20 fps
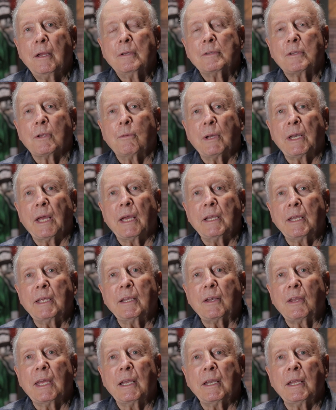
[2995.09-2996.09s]
So when I
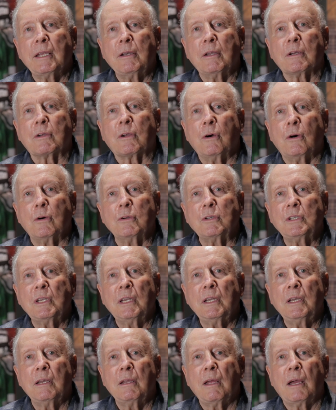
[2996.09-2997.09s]
did get into
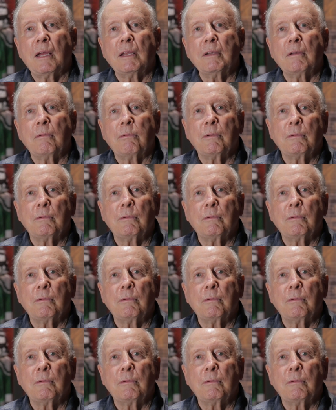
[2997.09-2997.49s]
coaching, I